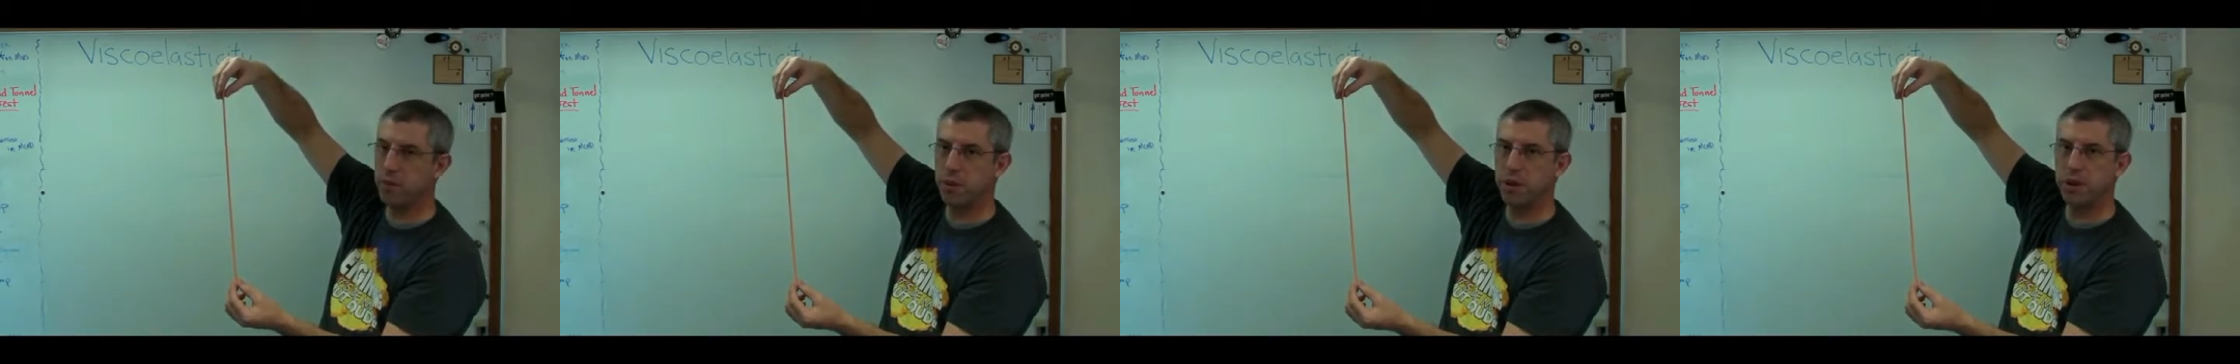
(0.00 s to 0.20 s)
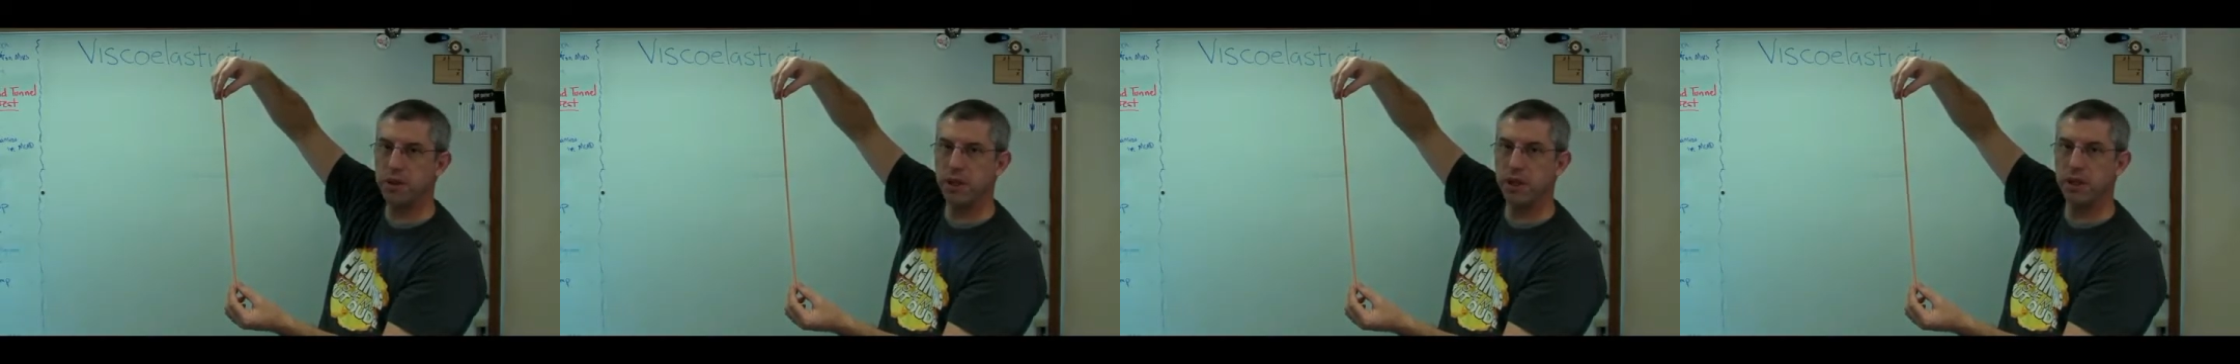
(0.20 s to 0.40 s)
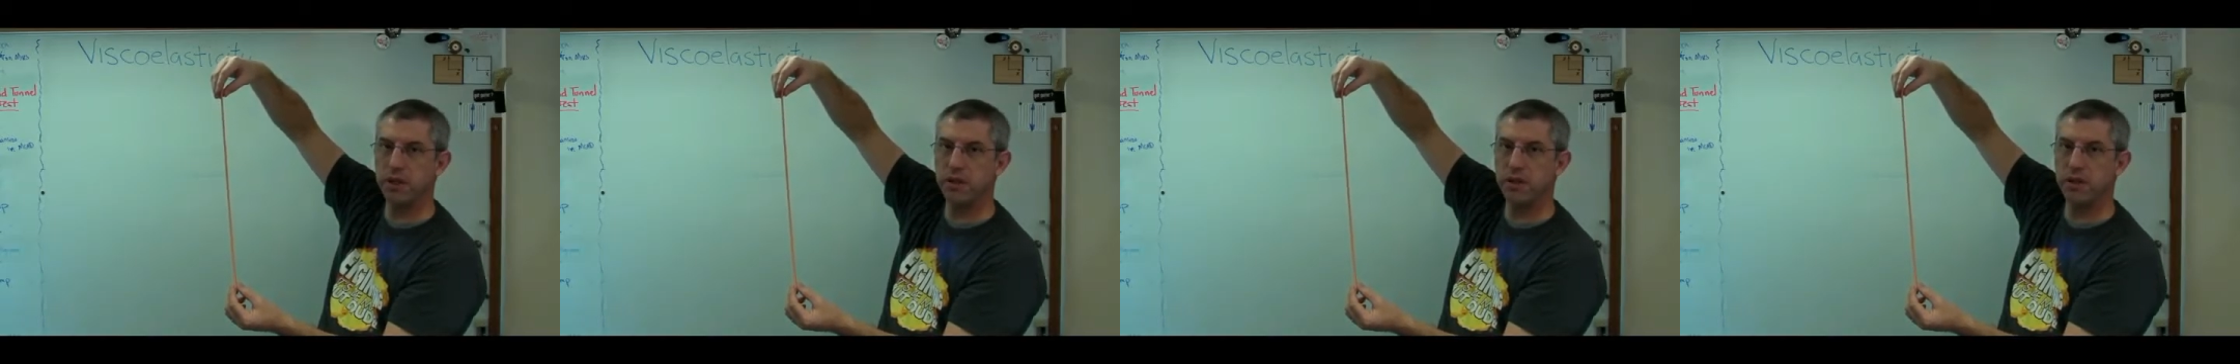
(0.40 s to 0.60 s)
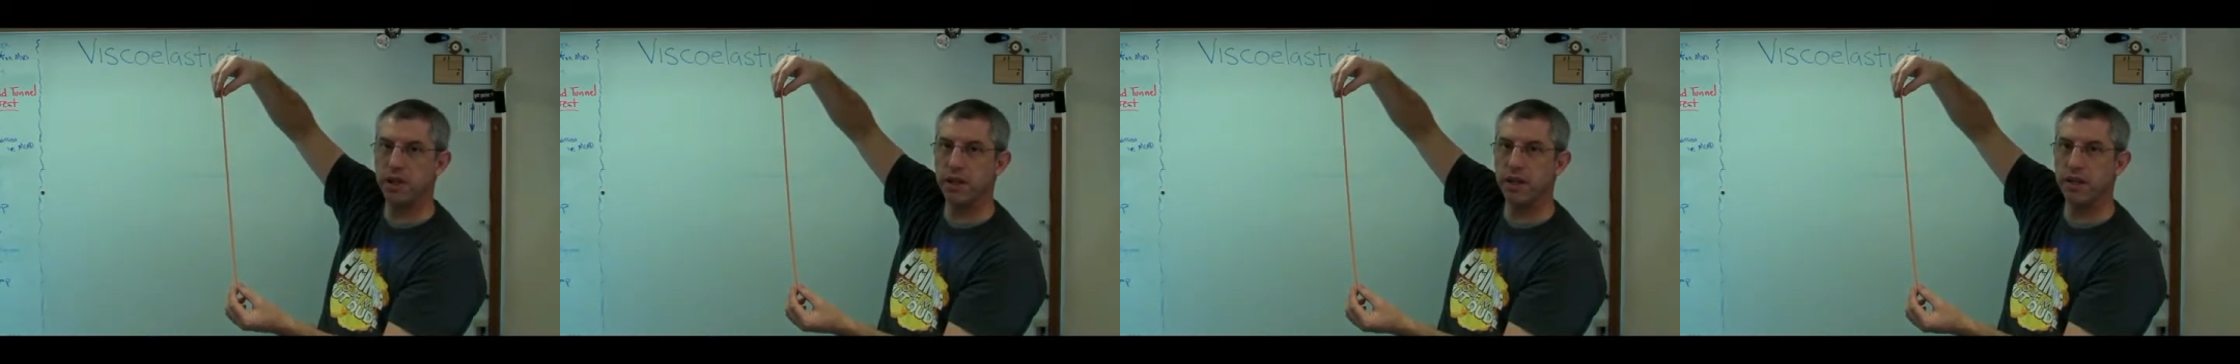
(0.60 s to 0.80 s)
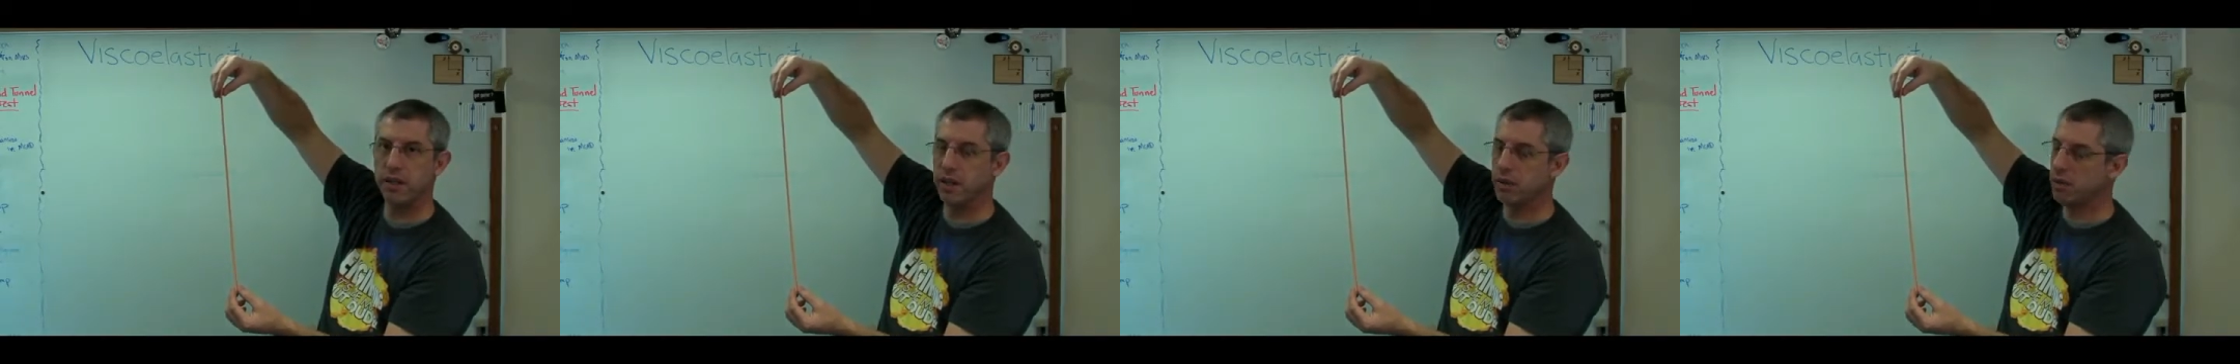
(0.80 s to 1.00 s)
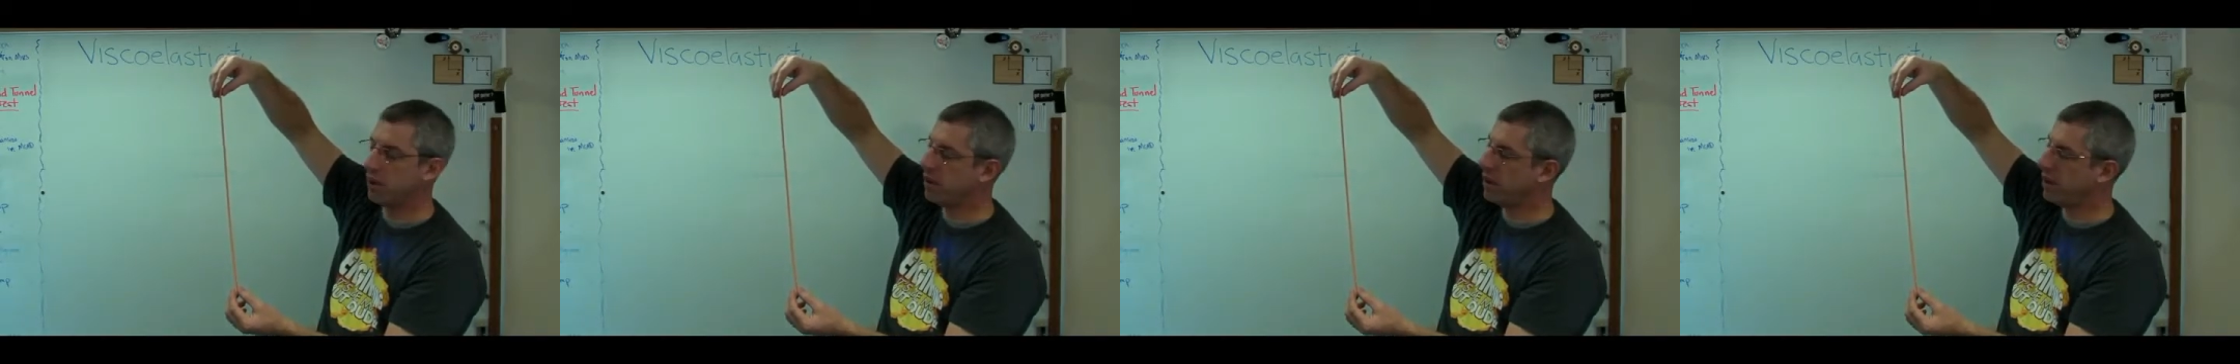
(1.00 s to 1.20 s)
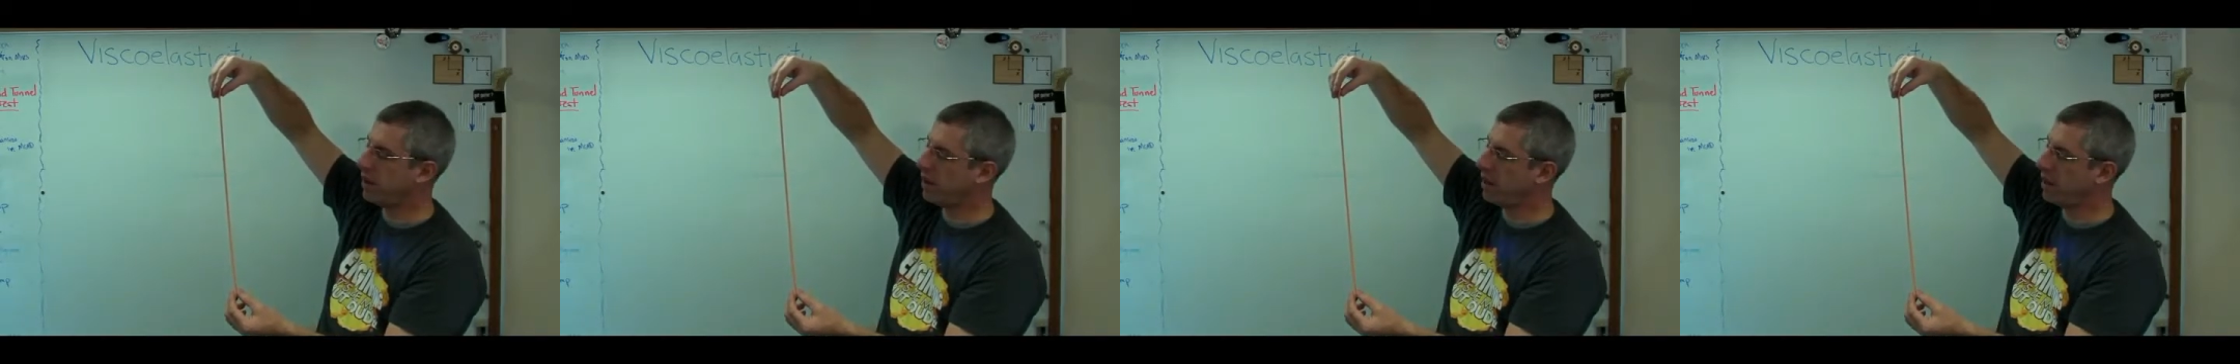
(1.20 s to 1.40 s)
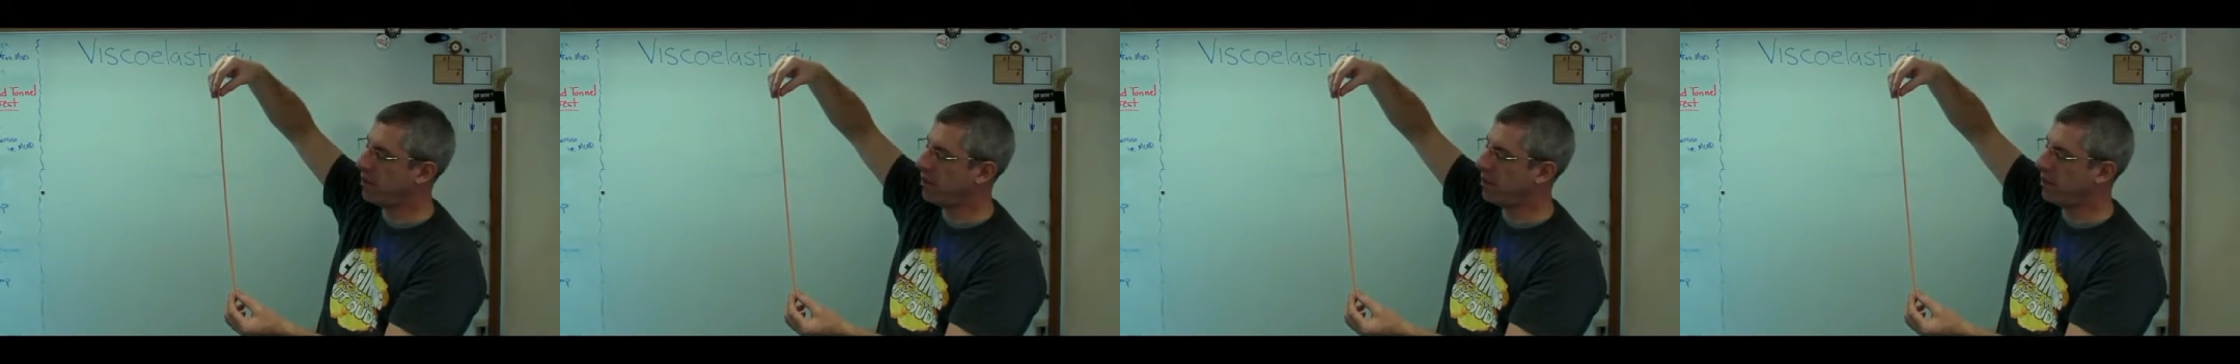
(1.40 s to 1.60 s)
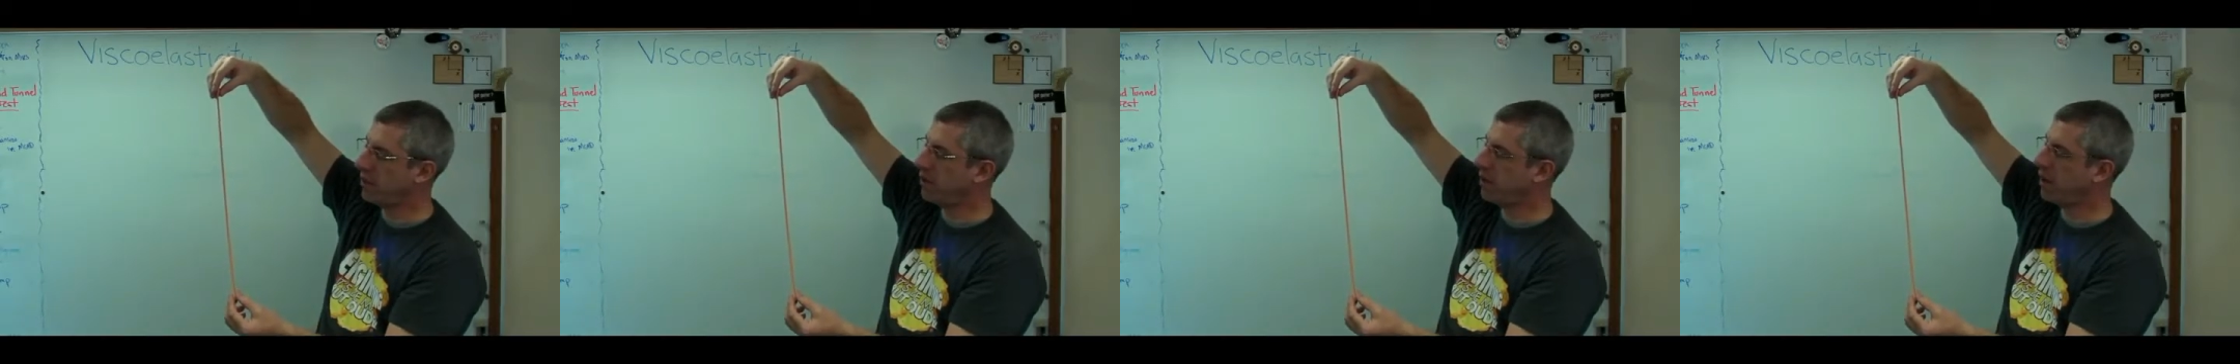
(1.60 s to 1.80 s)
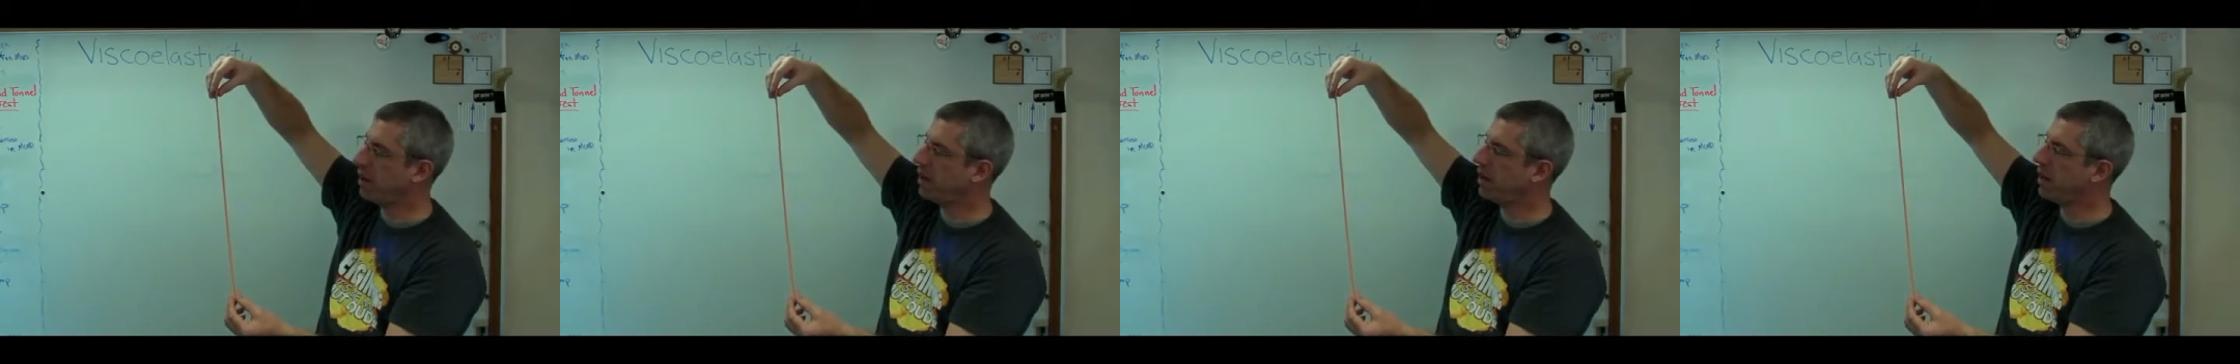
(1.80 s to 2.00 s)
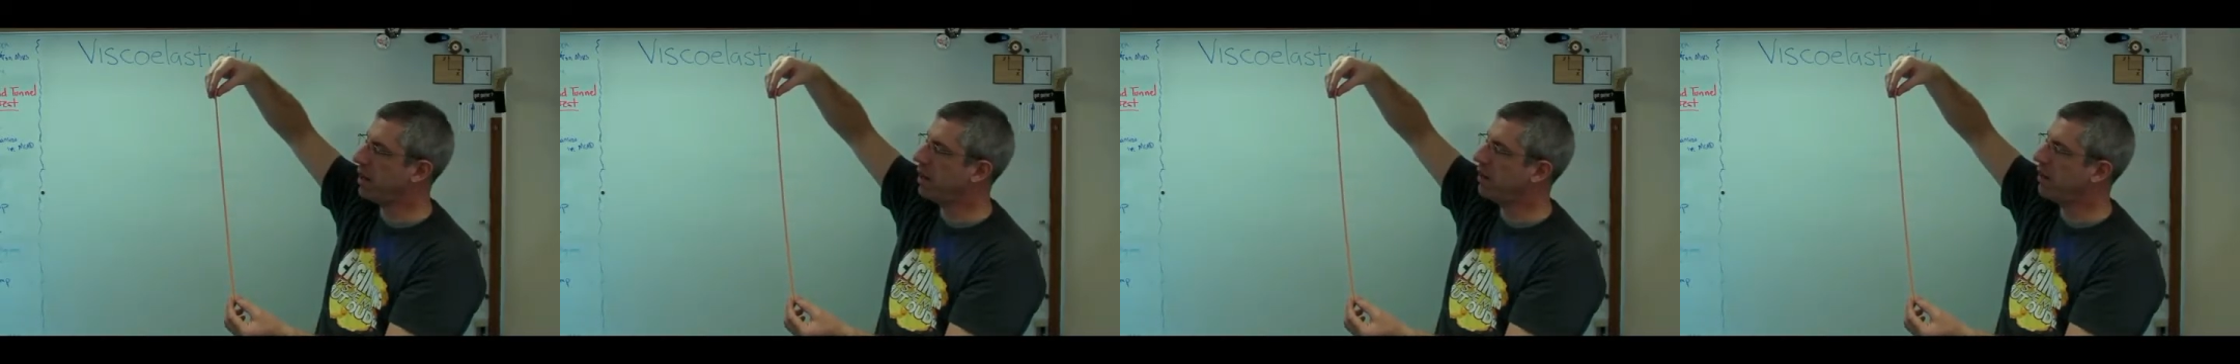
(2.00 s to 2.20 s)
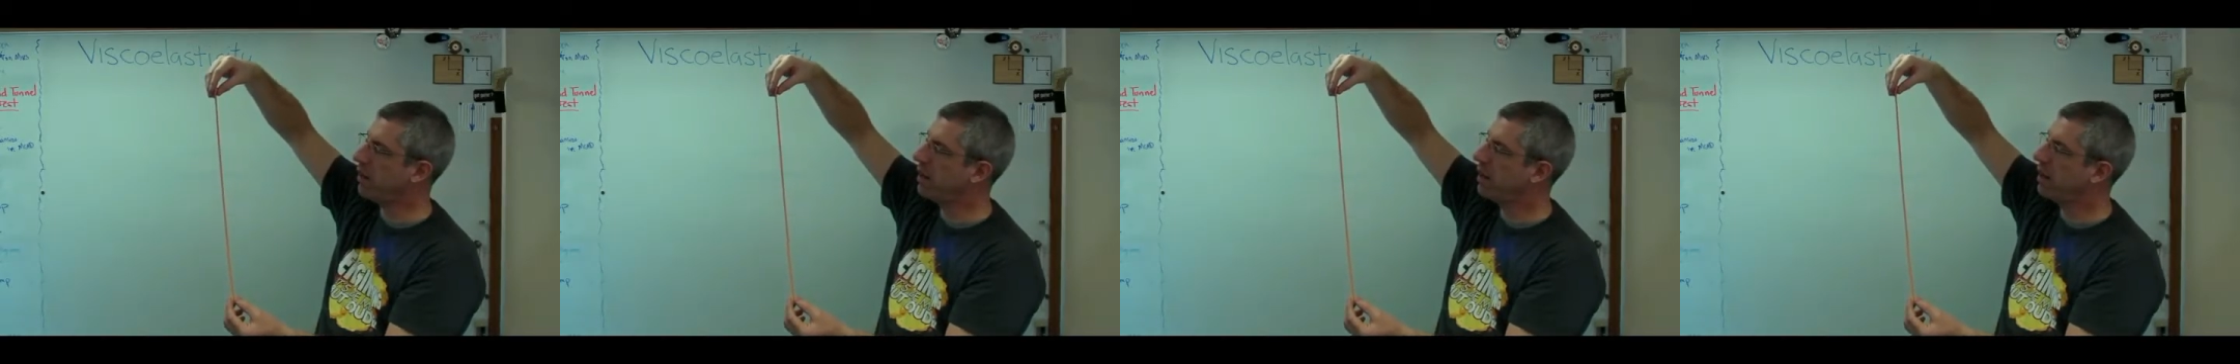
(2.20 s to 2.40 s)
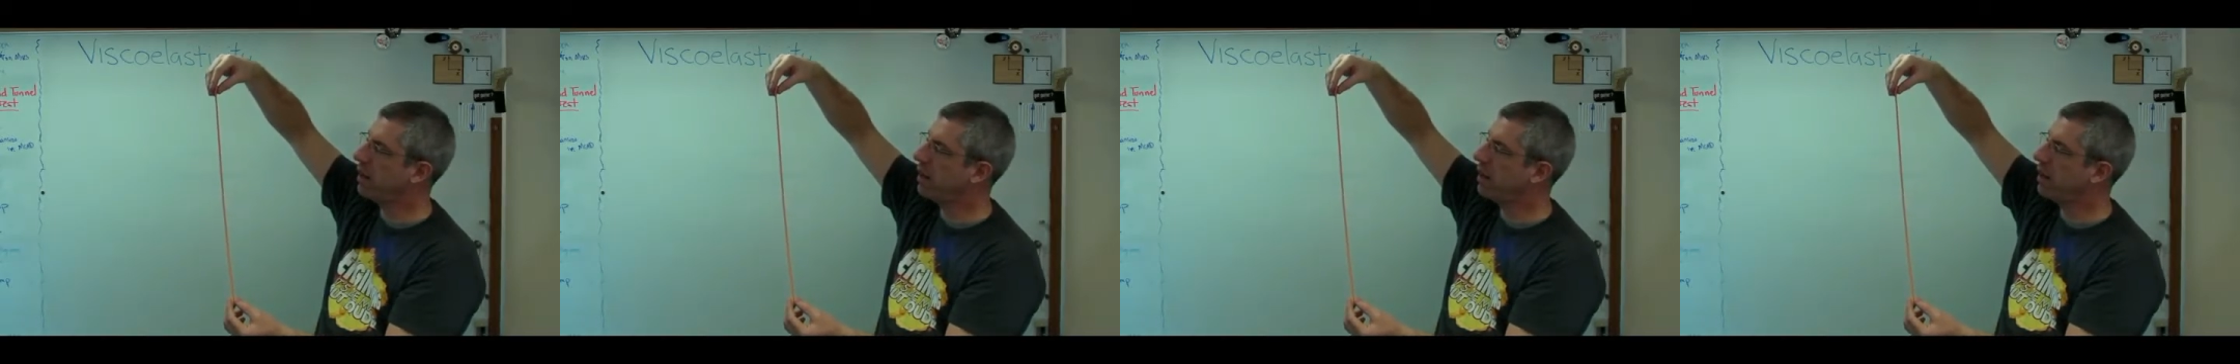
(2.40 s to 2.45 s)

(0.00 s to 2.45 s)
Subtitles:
400% strain, somewhere in that neighborhood right now,